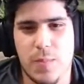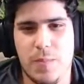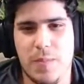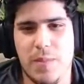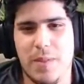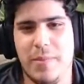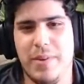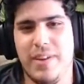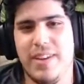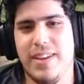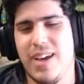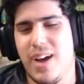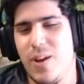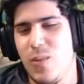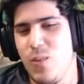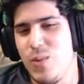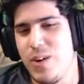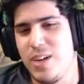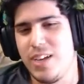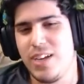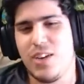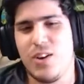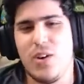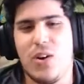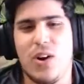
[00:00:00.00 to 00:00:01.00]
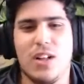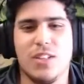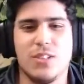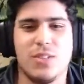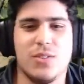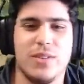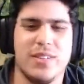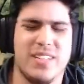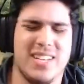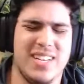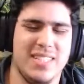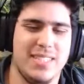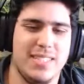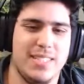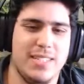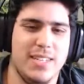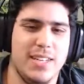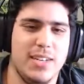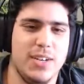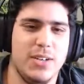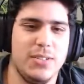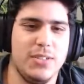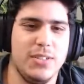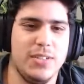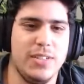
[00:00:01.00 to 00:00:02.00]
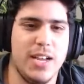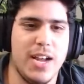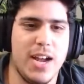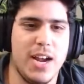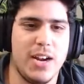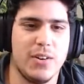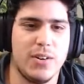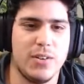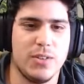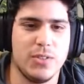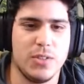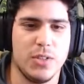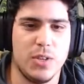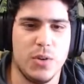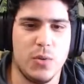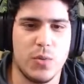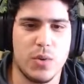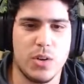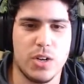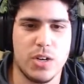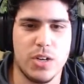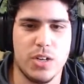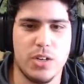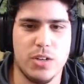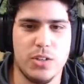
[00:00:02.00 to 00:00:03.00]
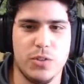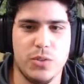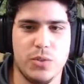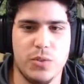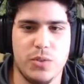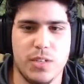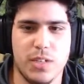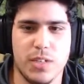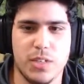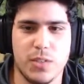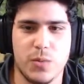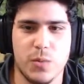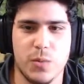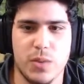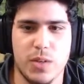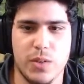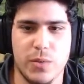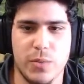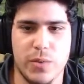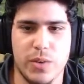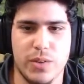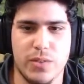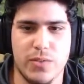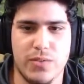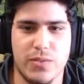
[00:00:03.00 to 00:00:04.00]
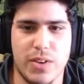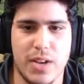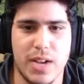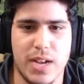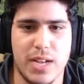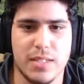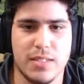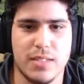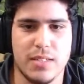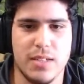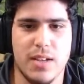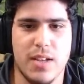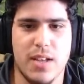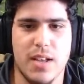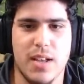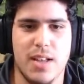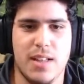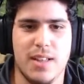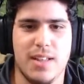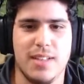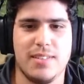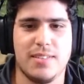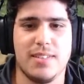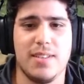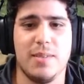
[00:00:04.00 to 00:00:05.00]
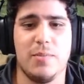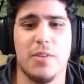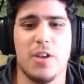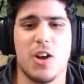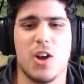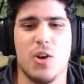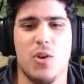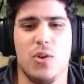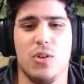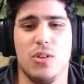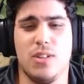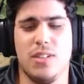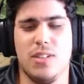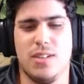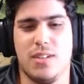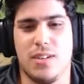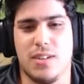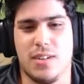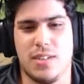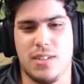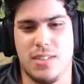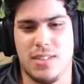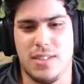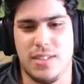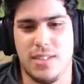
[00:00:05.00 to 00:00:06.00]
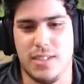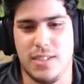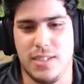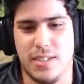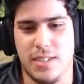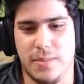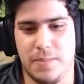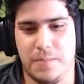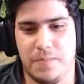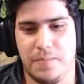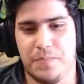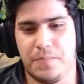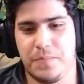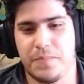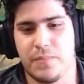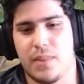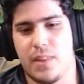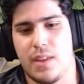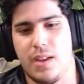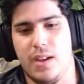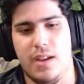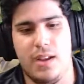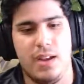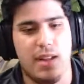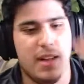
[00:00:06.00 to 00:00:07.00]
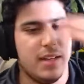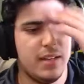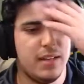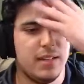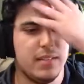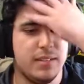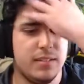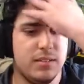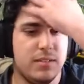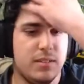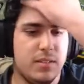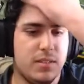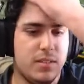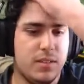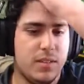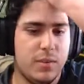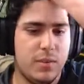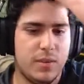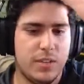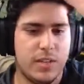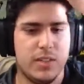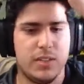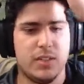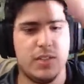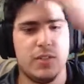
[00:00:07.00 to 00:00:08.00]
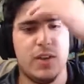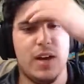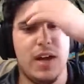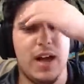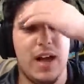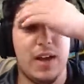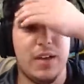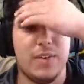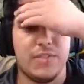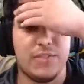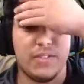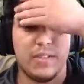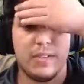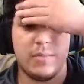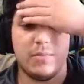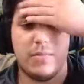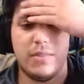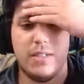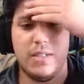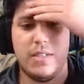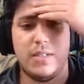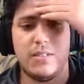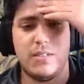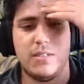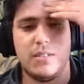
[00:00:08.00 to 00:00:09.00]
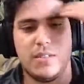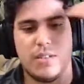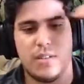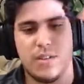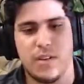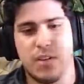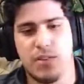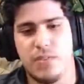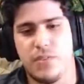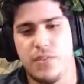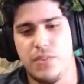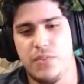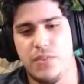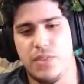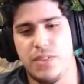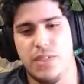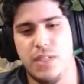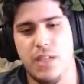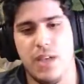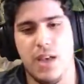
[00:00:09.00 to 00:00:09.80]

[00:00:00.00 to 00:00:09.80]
I mean, I want to go also against an Odin aggro, so we're going to do this one real fast. Let's keep the golden cards here. And, well, we do have some decent curve if you